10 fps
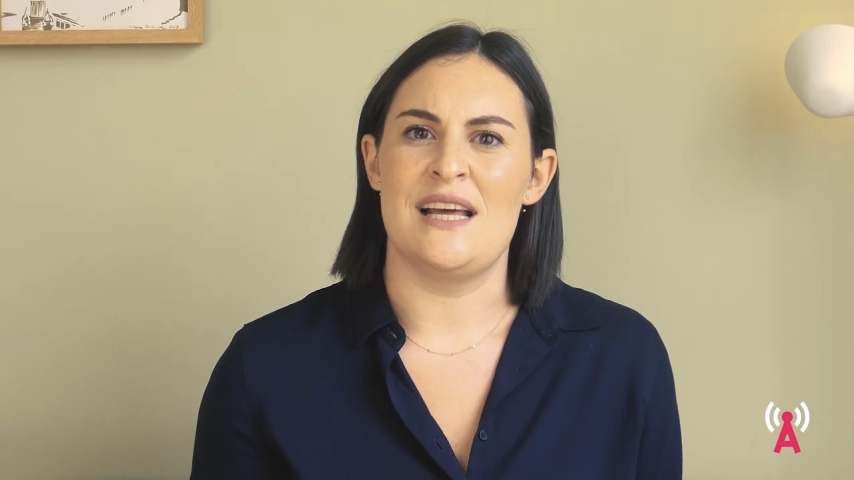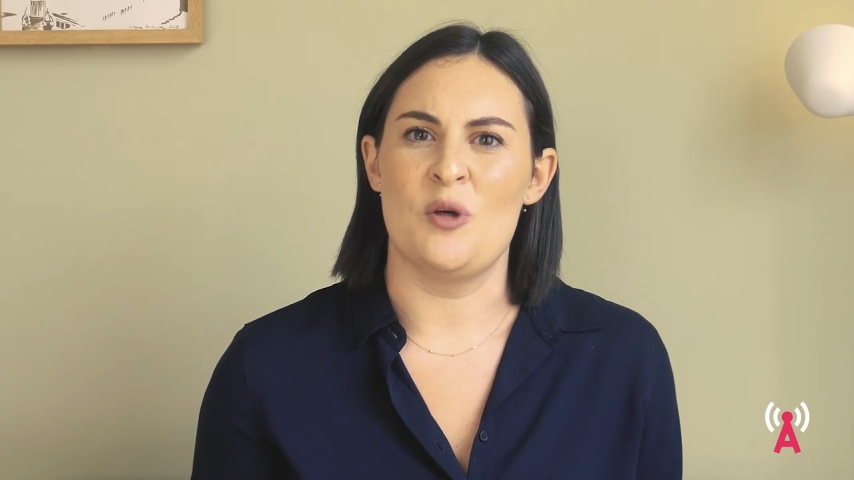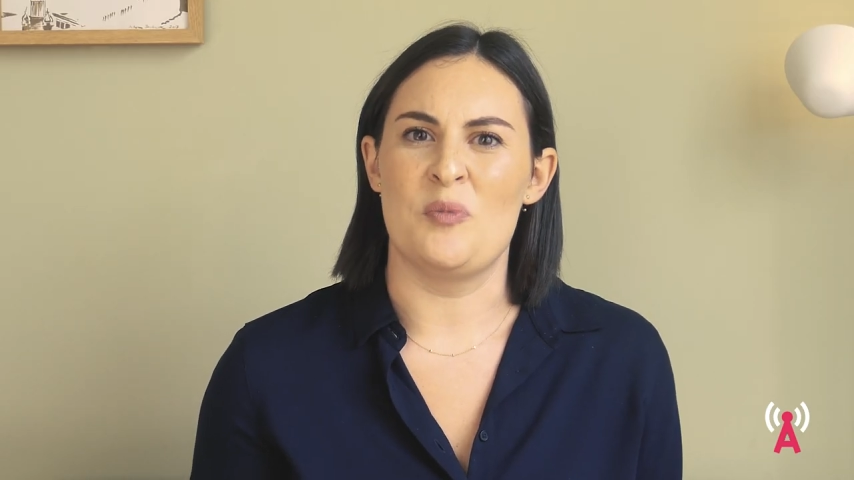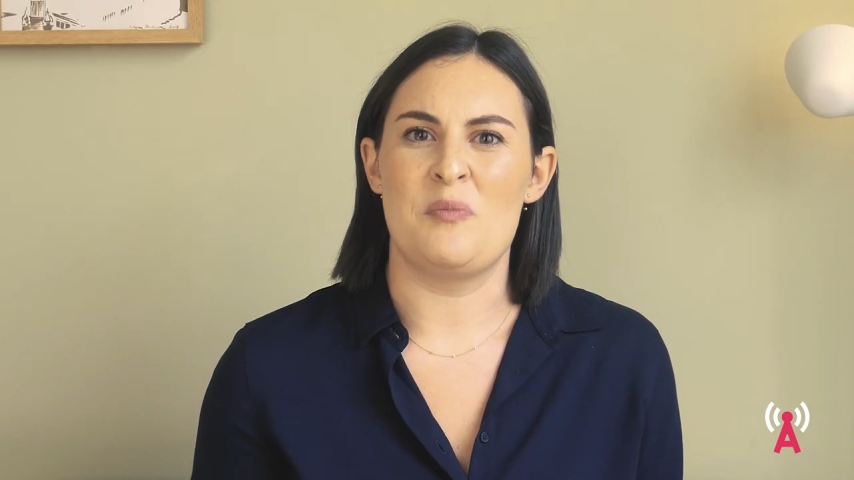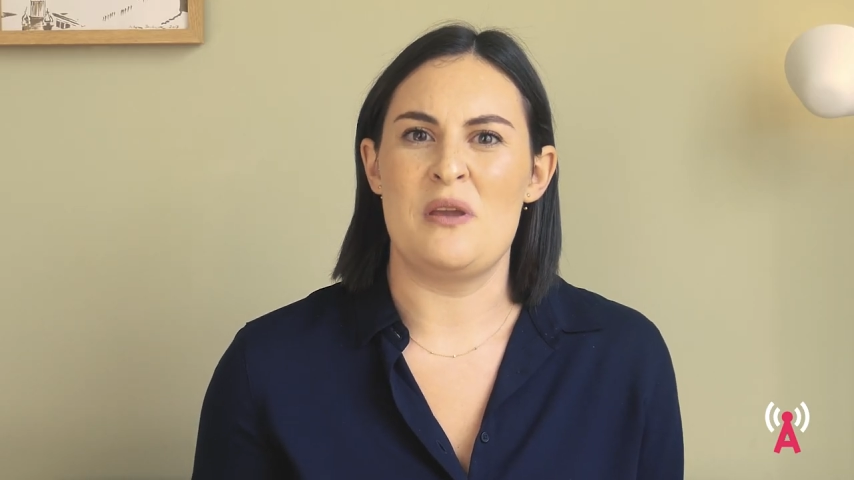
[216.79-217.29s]

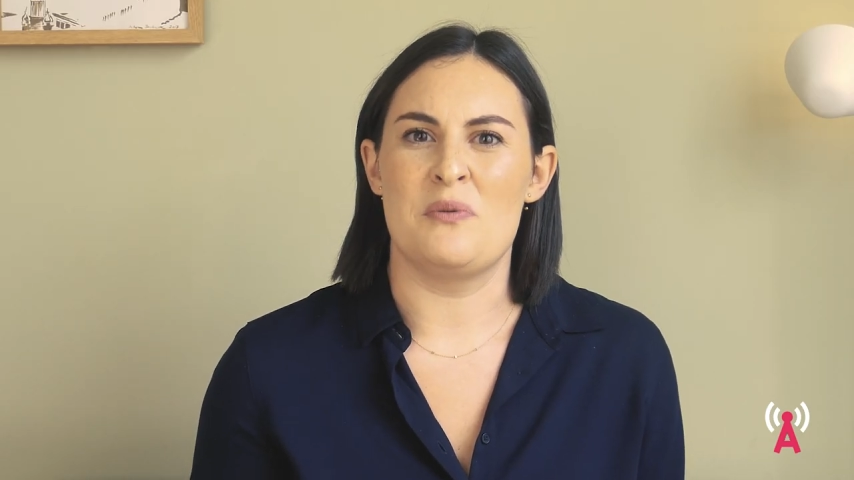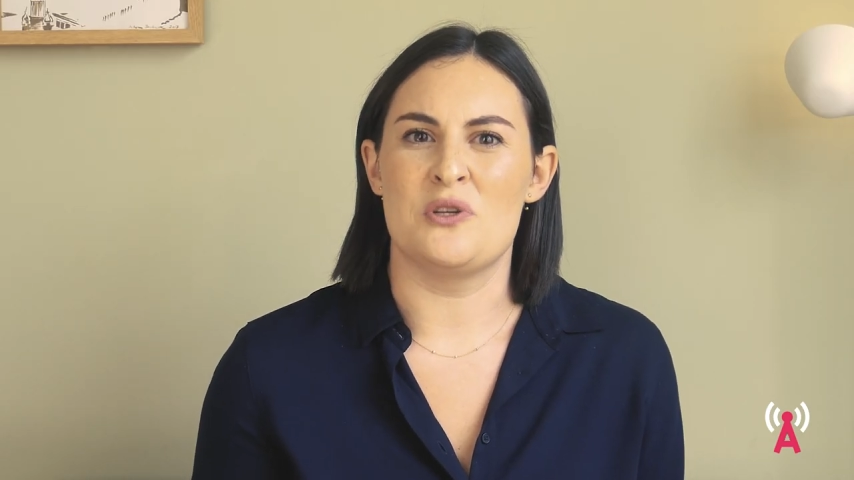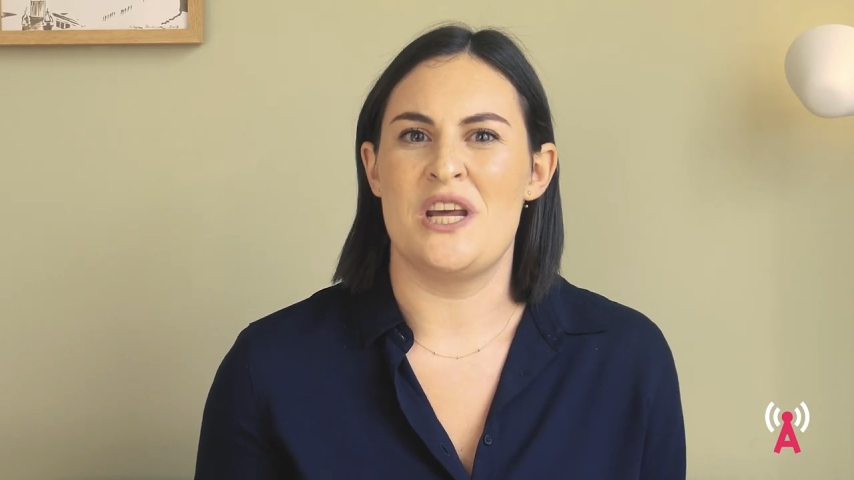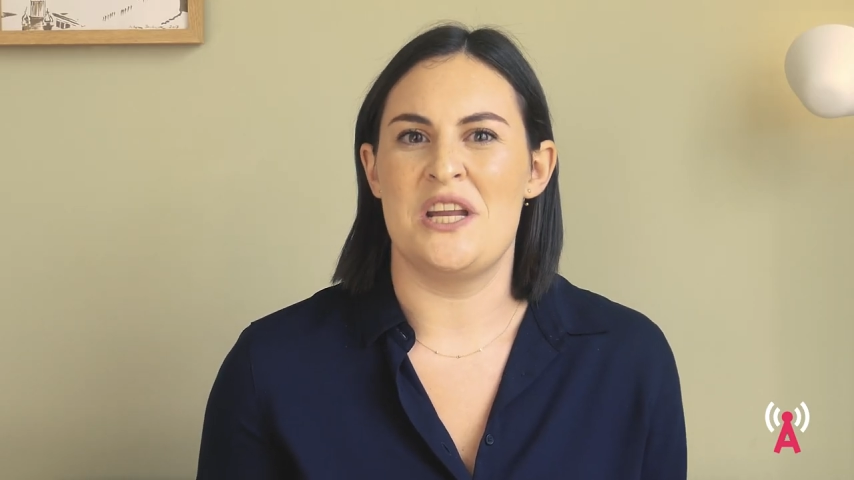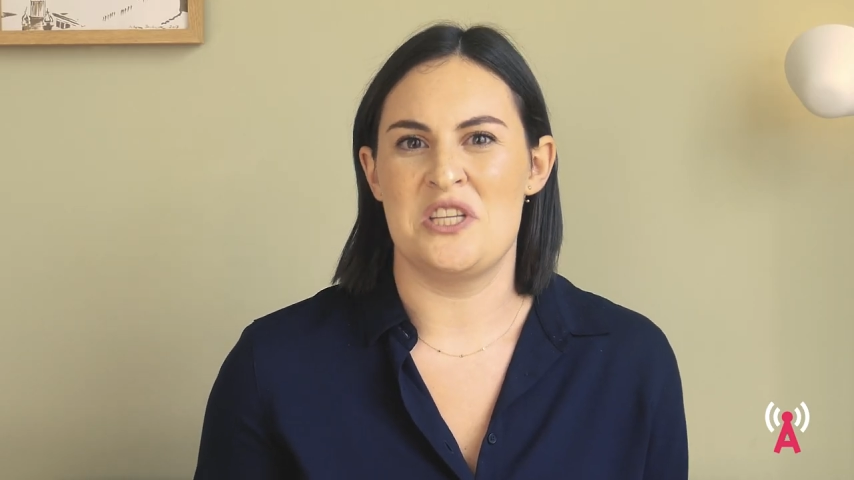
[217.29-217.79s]
helping people
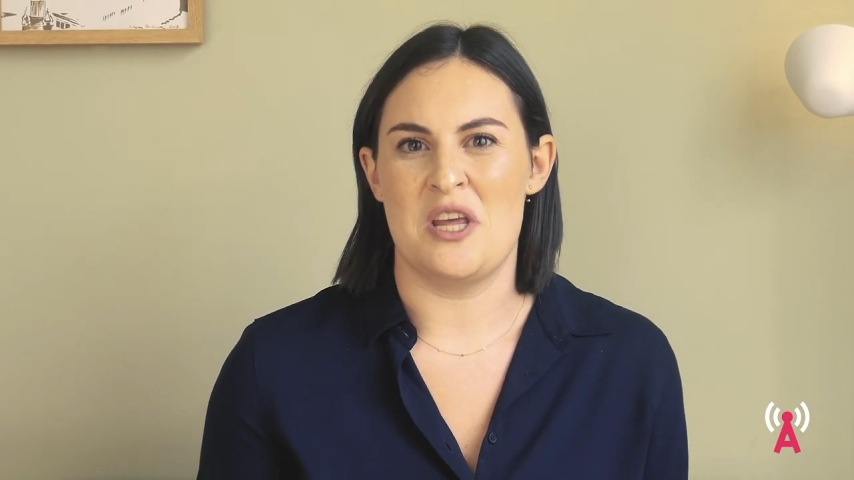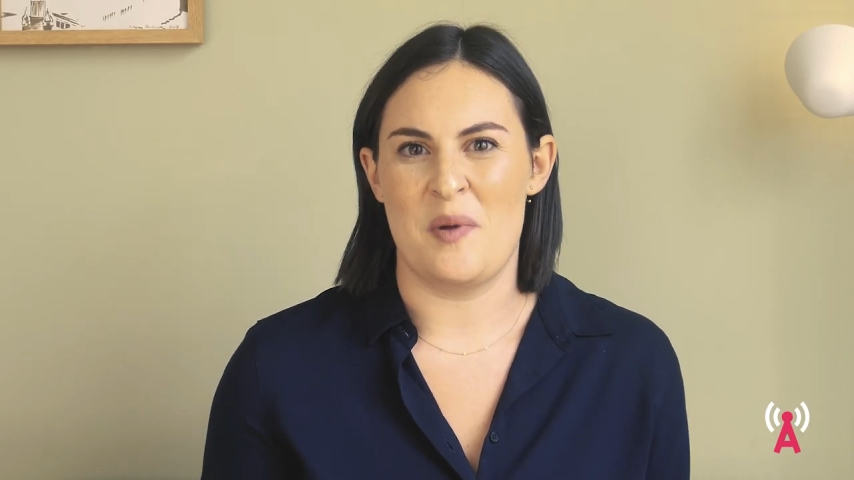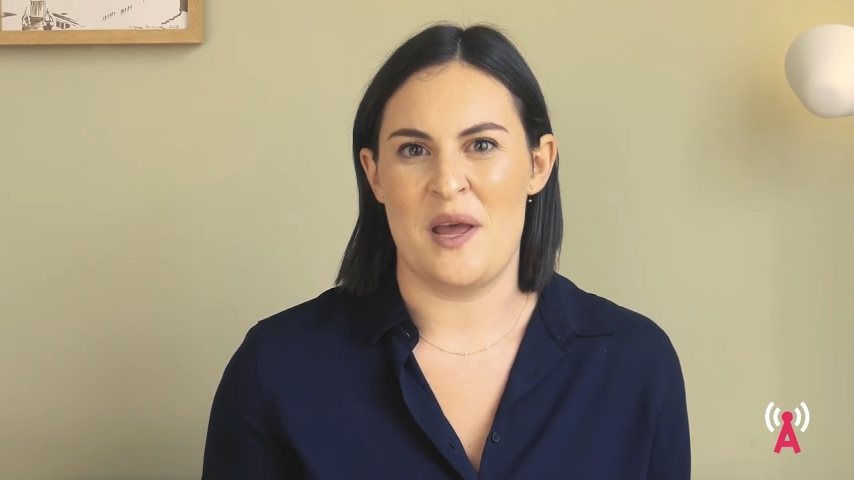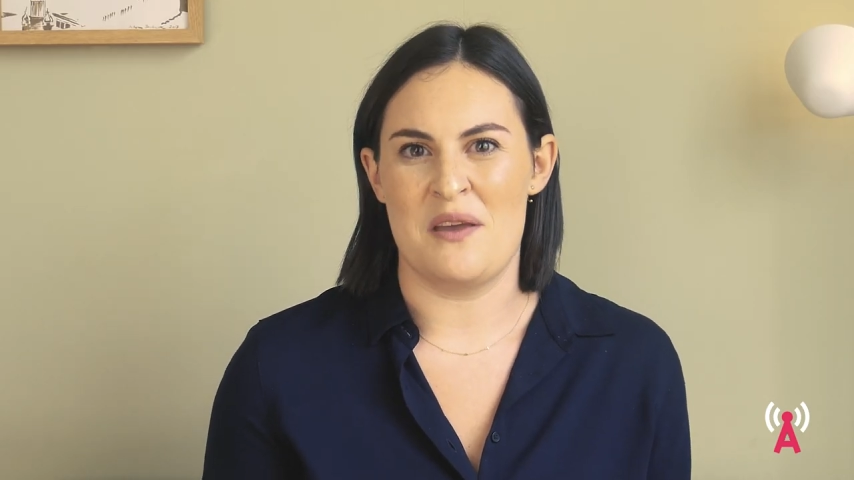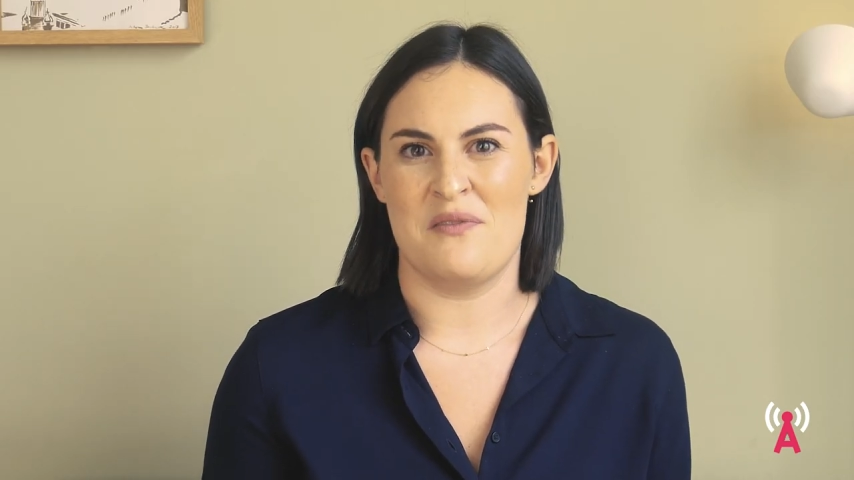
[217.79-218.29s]
change their
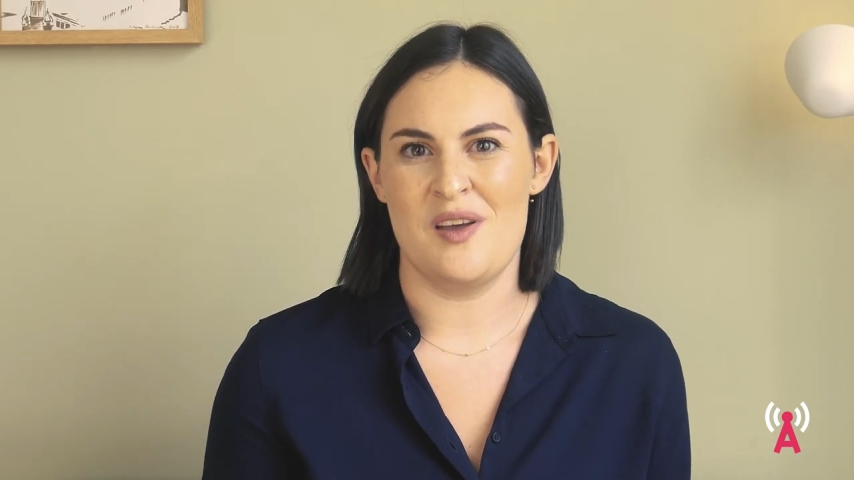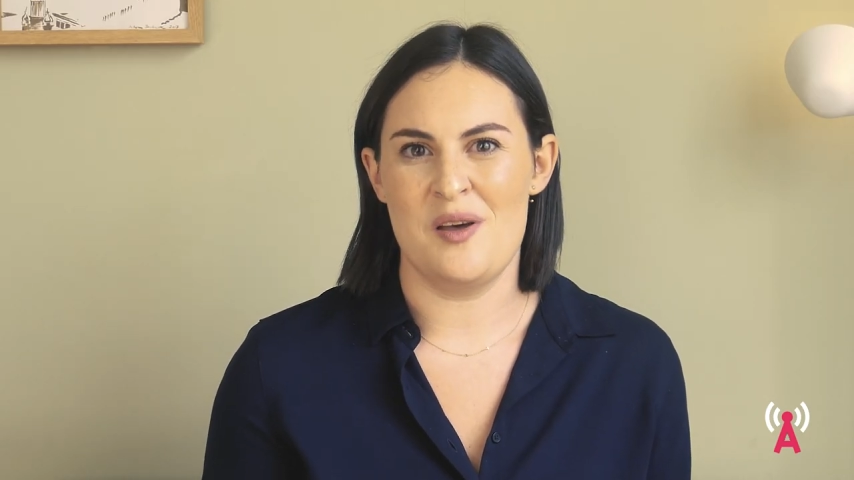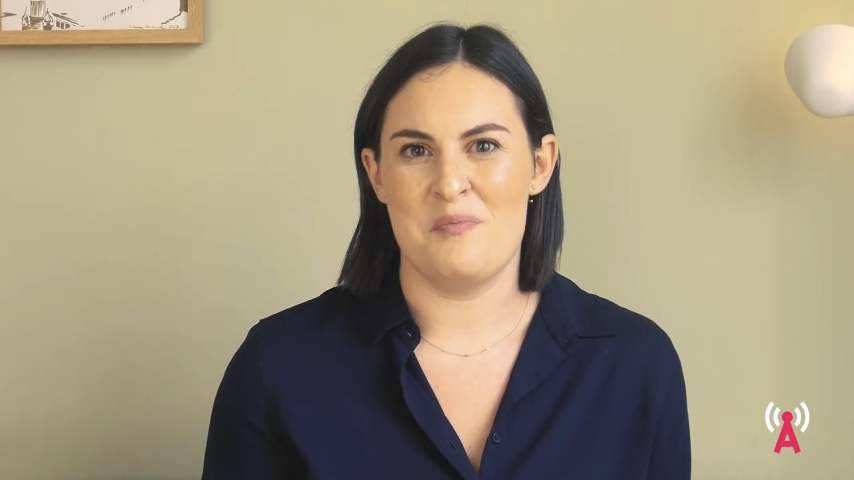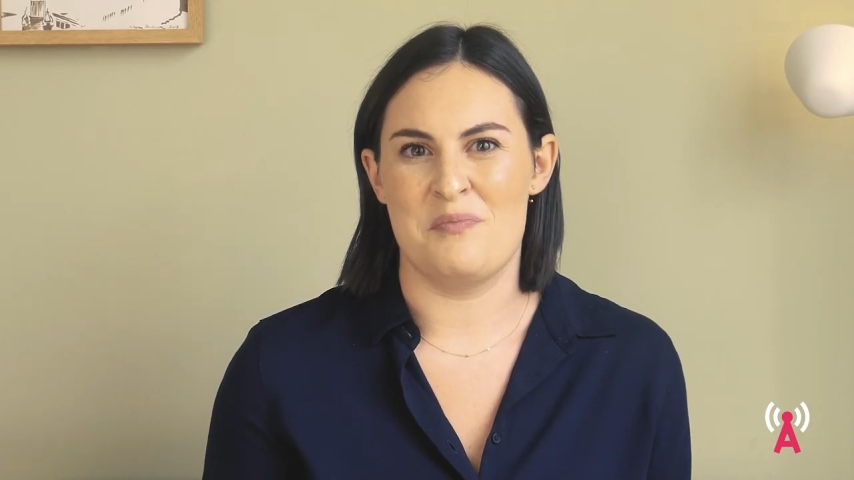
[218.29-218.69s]
behavior,